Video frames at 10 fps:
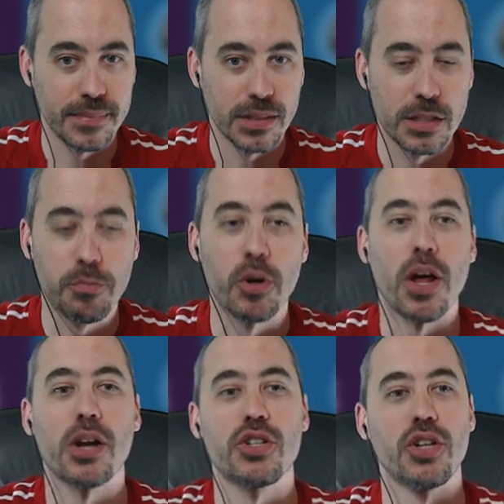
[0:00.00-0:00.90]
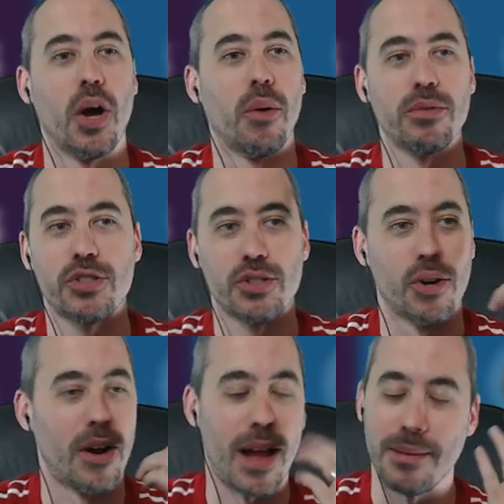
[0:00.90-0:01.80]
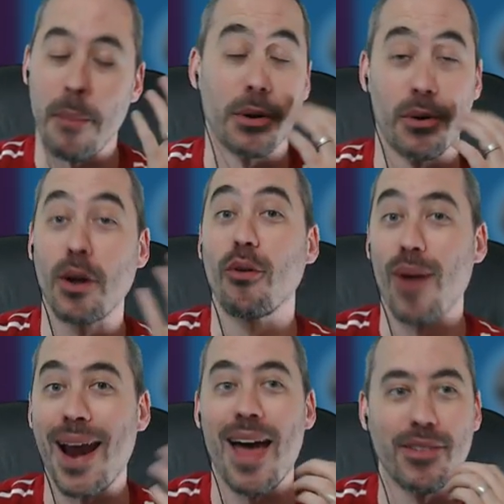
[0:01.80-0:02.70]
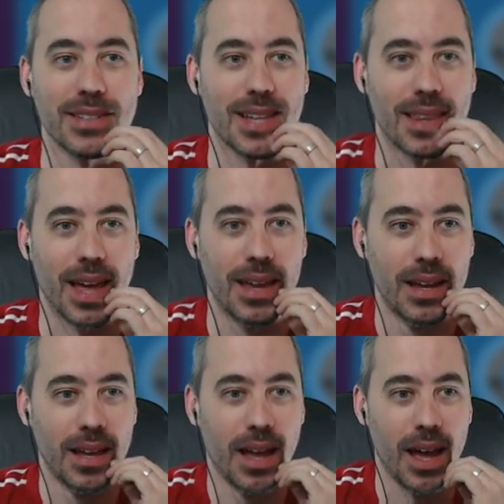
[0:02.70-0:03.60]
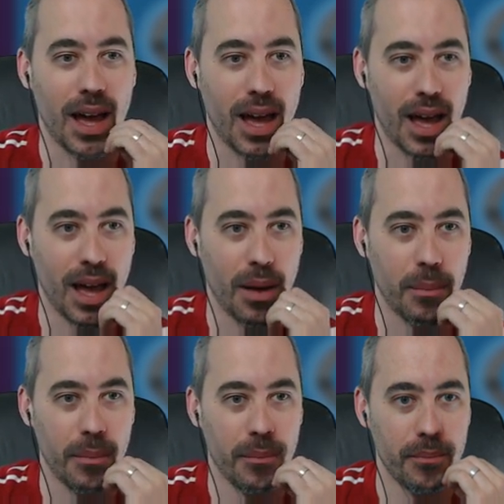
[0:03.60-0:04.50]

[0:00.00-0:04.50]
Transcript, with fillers: Let's put on a show. Sure. I, am going to regret having said that. Um,